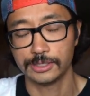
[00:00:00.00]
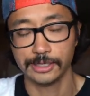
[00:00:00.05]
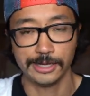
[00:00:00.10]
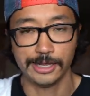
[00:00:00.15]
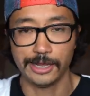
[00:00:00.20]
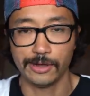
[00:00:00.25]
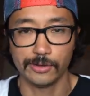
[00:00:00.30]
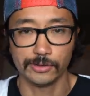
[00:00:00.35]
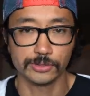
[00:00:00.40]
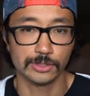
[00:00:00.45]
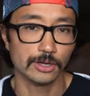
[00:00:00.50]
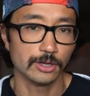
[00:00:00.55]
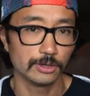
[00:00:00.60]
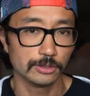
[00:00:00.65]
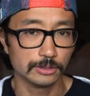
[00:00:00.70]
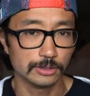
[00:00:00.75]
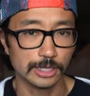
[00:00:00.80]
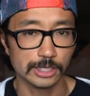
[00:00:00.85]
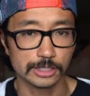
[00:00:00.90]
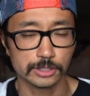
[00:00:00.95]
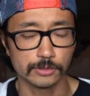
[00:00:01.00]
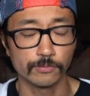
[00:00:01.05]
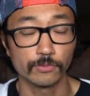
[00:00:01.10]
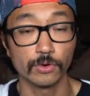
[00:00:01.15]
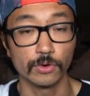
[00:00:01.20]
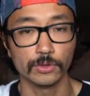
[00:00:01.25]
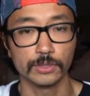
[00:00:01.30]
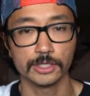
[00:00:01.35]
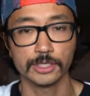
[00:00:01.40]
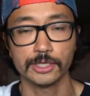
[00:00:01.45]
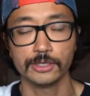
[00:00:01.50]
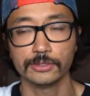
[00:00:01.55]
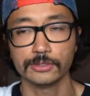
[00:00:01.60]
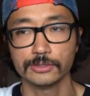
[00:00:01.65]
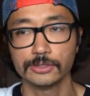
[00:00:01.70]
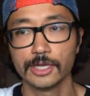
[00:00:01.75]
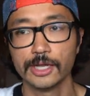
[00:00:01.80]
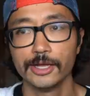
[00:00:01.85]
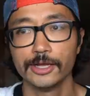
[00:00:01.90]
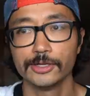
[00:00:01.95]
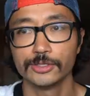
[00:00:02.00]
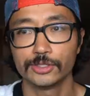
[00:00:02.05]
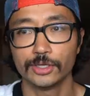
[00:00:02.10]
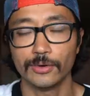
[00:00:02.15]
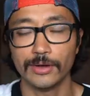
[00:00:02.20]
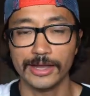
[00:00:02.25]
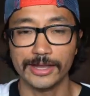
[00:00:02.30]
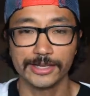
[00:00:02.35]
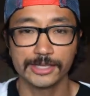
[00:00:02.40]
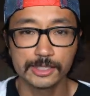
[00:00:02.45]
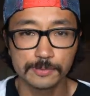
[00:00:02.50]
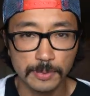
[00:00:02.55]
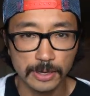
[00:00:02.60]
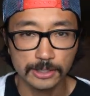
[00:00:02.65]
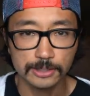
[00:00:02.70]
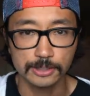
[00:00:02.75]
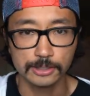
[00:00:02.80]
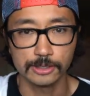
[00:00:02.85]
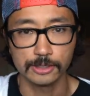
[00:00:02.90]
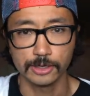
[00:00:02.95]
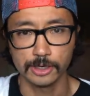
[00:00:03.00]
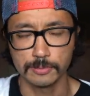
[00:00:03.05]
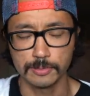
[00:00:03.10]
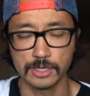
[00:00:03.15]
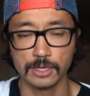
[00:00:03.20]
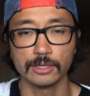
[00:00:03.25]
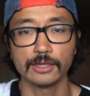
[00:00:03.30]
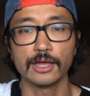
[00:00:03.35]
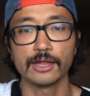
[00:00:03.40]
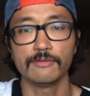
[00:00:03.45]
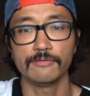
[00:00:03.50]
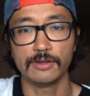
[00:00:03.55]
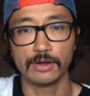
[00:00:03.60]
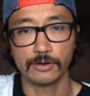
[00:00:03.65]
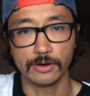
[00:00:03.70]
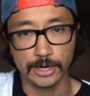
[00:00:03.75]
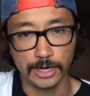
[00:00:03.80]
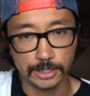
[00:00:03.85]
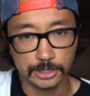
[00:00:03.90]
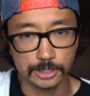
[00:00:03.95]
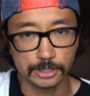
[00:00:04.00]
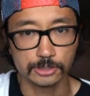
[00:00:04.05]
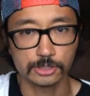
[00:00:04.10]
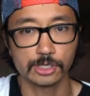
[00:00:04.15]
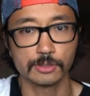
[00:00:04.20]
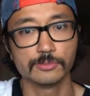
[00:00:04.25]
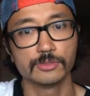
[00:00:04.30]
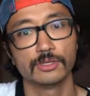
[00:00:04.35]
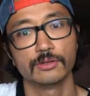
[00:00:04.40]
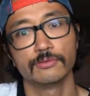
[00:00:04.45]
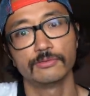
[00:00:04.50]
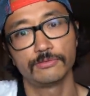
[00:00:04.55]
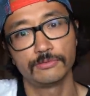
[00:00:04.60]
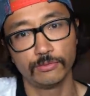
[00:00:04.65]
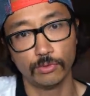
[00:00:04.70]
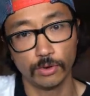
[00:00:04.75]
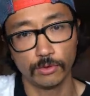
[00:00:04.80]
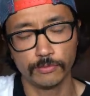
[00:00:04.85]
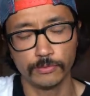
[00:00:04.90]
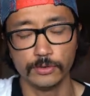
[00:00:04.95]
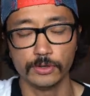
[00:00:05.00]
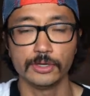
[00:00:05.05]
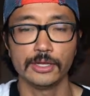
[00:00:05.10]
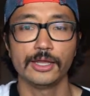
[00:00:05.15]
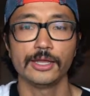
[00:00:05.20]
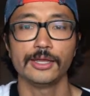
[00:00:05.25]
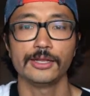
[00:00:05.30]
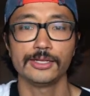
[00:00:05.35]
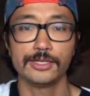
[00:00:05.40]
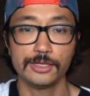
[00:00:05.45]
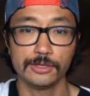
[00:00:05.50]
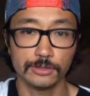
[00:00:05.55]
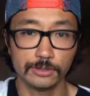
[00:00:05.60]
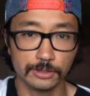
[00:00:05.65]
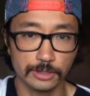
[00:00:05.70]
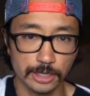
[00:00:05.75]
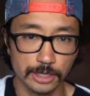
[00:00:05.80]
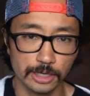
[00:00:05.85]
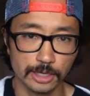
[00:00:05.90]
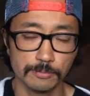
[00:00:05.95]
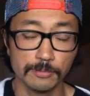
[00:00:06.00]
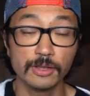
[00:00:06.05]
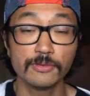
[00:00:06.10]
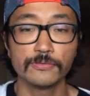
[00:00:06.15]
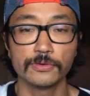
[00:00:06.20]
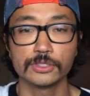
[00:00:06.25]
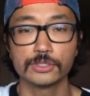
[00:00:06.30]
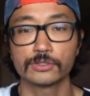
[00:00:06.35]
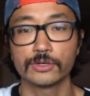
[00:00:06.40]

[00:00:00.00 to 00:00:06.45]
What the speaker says: Today I was on lots of rolling hills, so I expected there to be a lot of variation in terms of forefoot and heel and midfoot